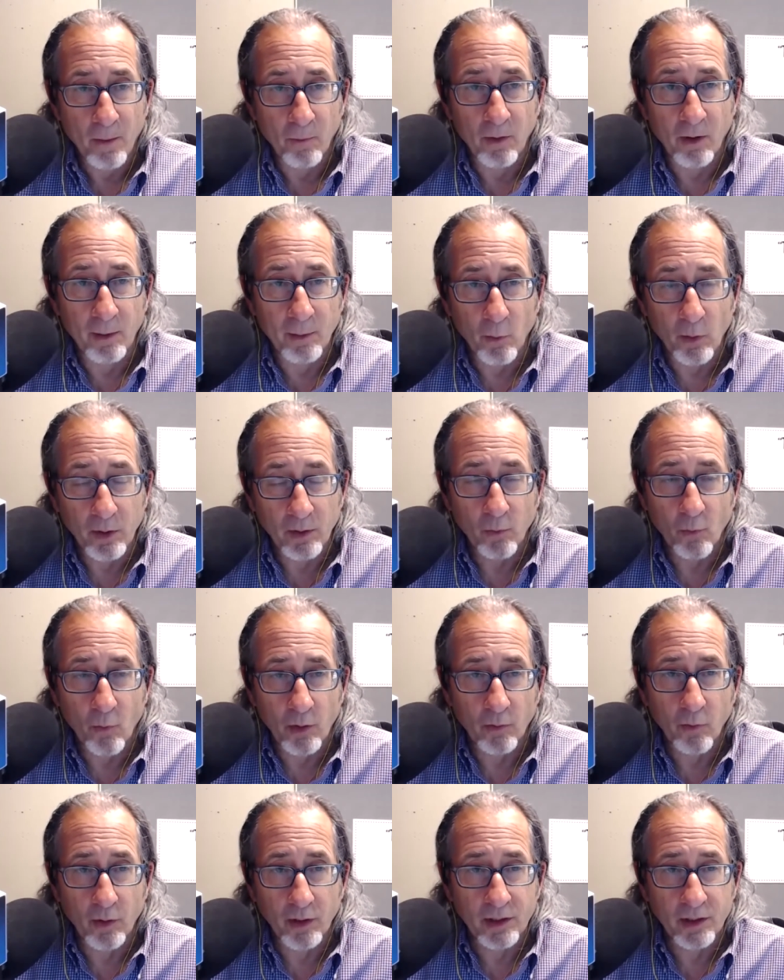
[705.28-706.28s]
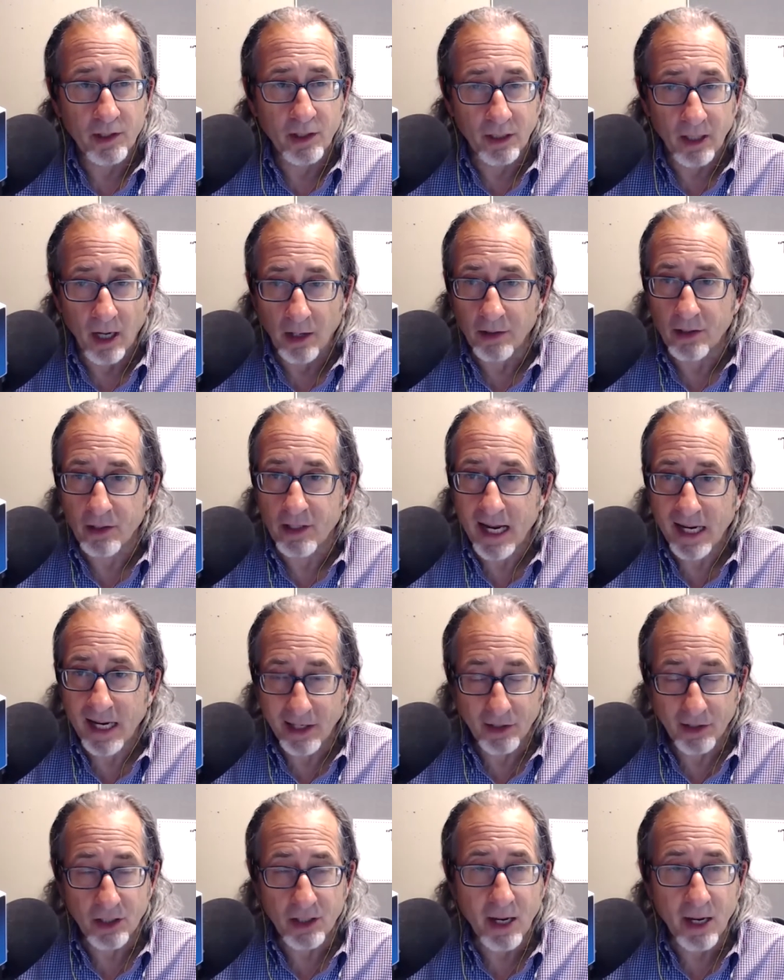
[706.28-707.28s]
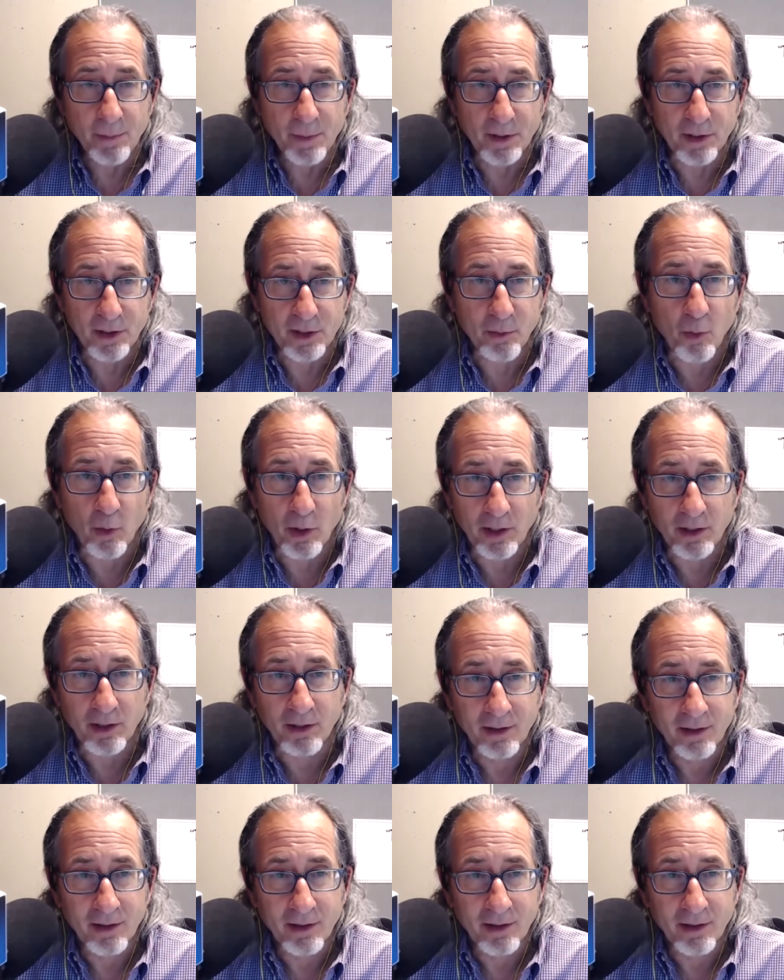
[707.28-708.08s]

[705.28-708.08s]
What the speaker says: I mean, what's the untaken step at this point?